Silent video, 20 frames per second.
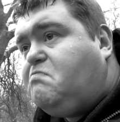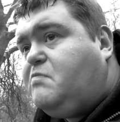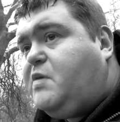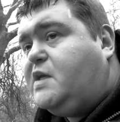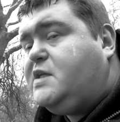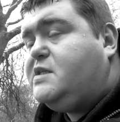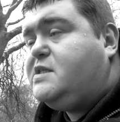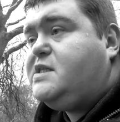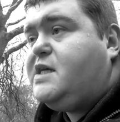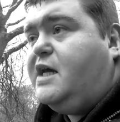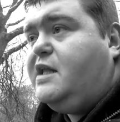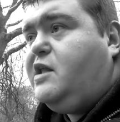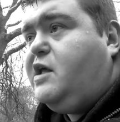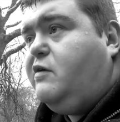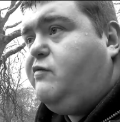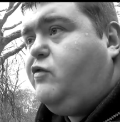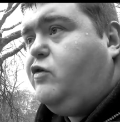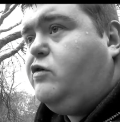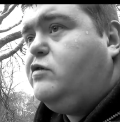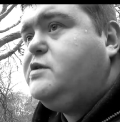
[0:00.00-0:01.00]
But as I said,
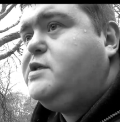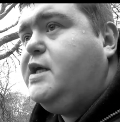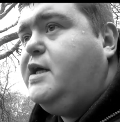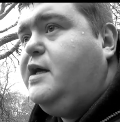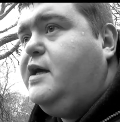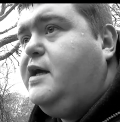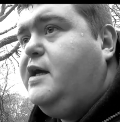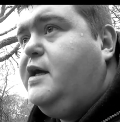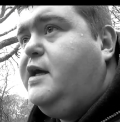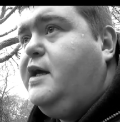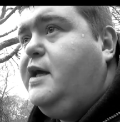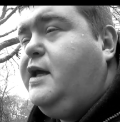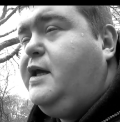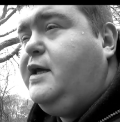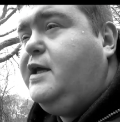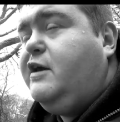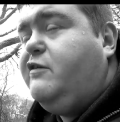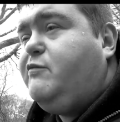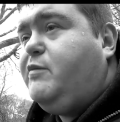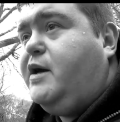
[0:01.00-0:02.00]
I've already
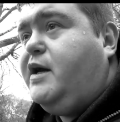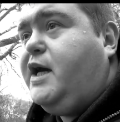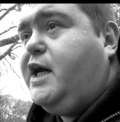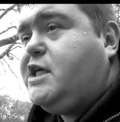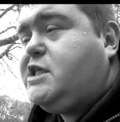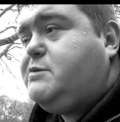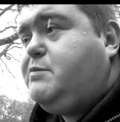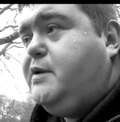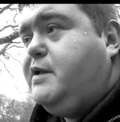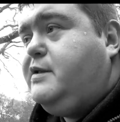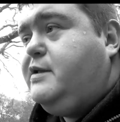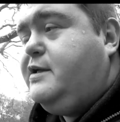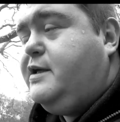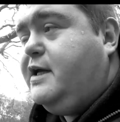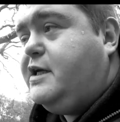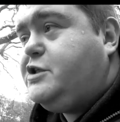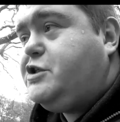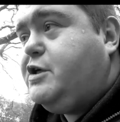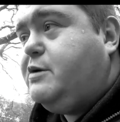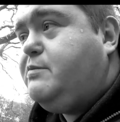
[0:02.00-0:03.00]
given my
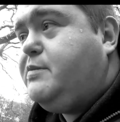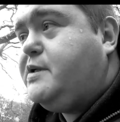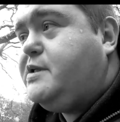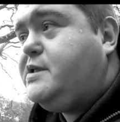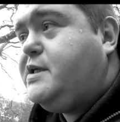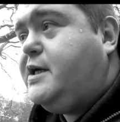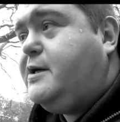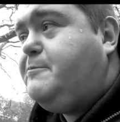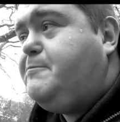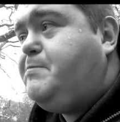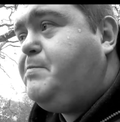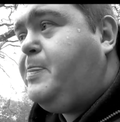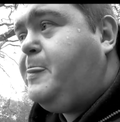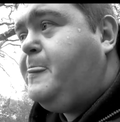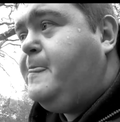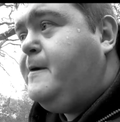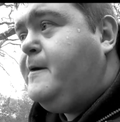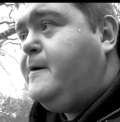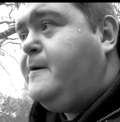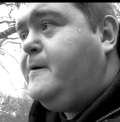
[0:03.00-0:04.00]
explanation. But
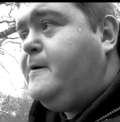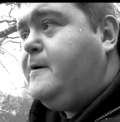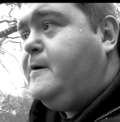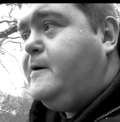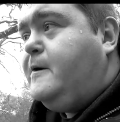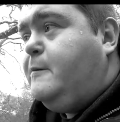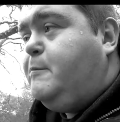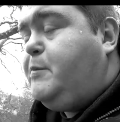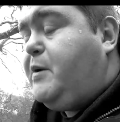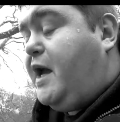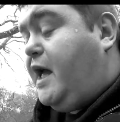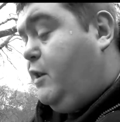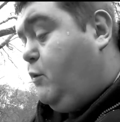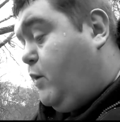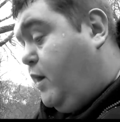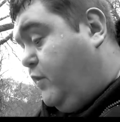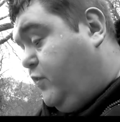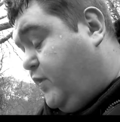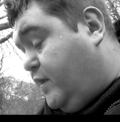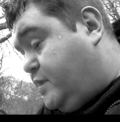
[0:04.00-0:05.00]

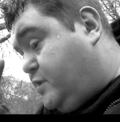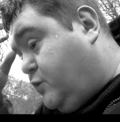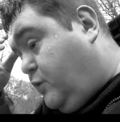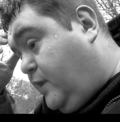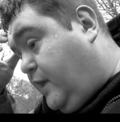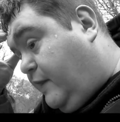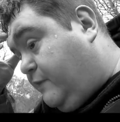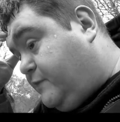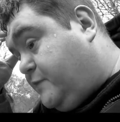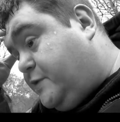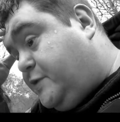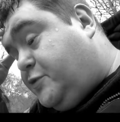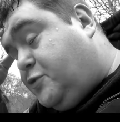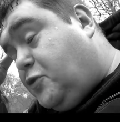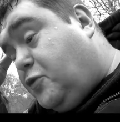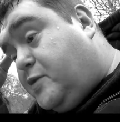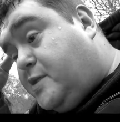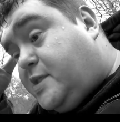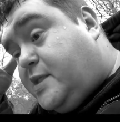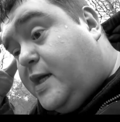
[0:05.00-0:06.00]
anyway, that's all I have
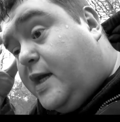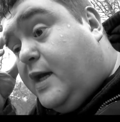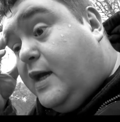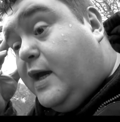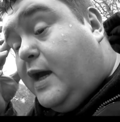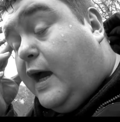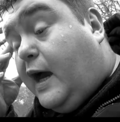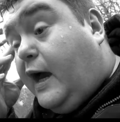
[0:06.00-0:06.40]
to say.